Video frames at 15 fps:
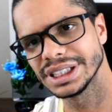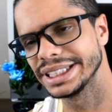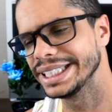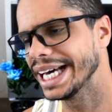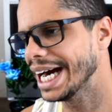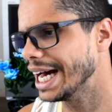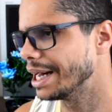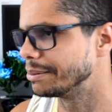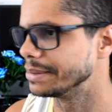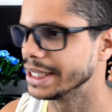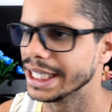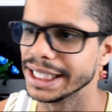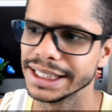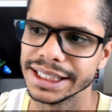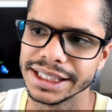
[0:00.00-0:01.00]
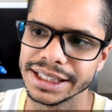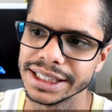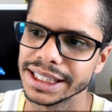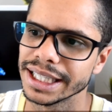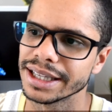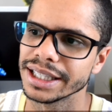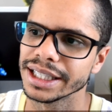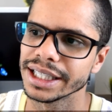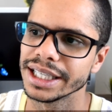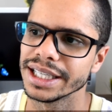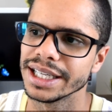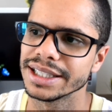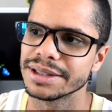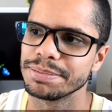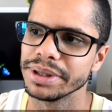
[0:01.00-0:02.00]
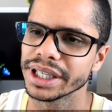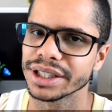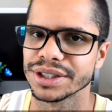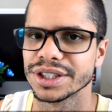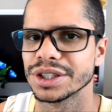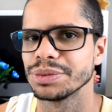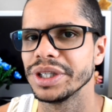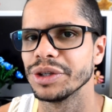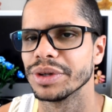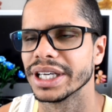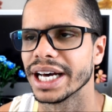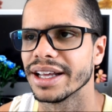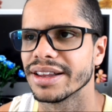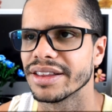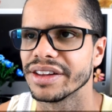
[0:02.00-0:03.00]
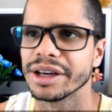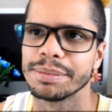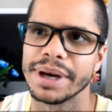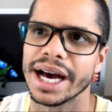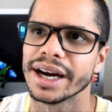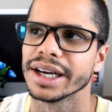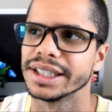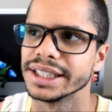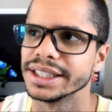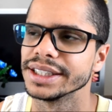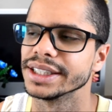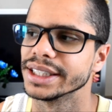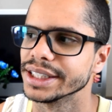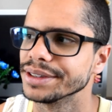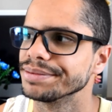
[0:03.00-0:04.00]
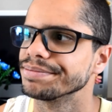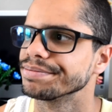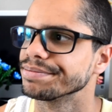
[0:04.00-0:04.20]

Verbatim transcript: yeah, man, you know, I think it's bittersweet when I think back on it, you know.